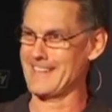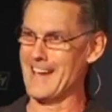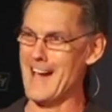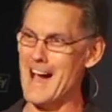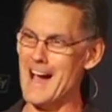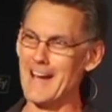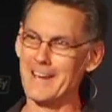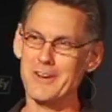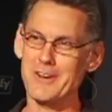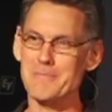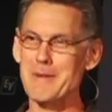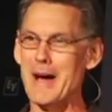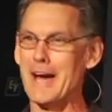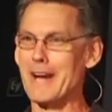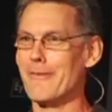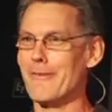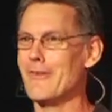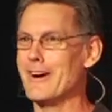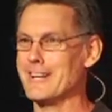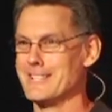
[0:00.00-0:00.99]
God, no
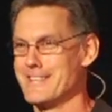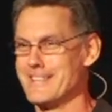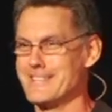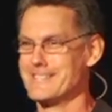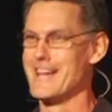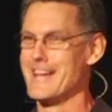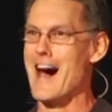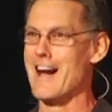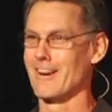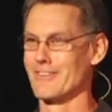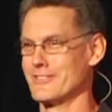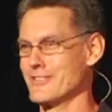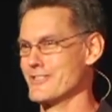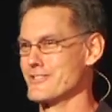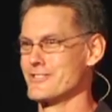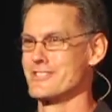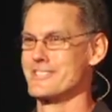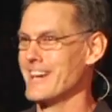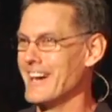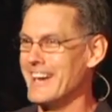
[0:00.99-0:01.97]
matter what the
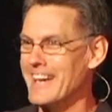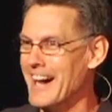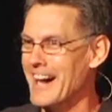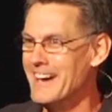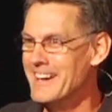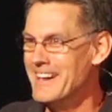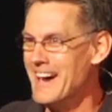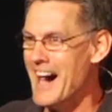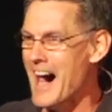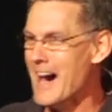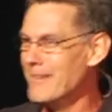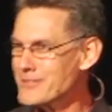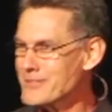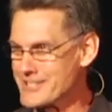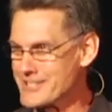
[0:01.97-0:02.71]
doctors say, I'm